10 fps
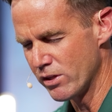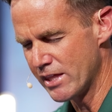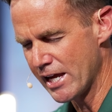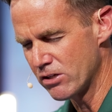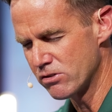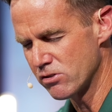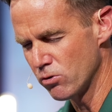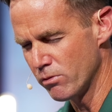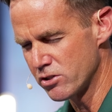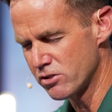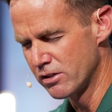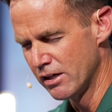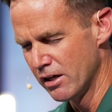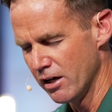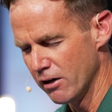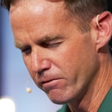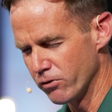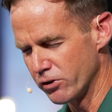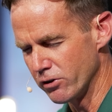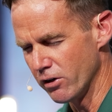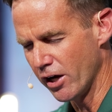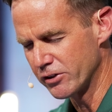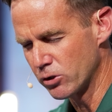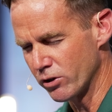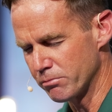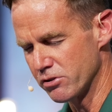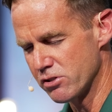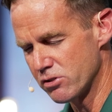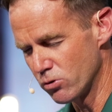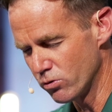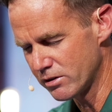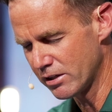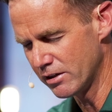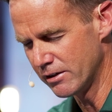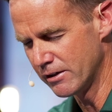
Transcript: We thank you so much for your ongoing pursuit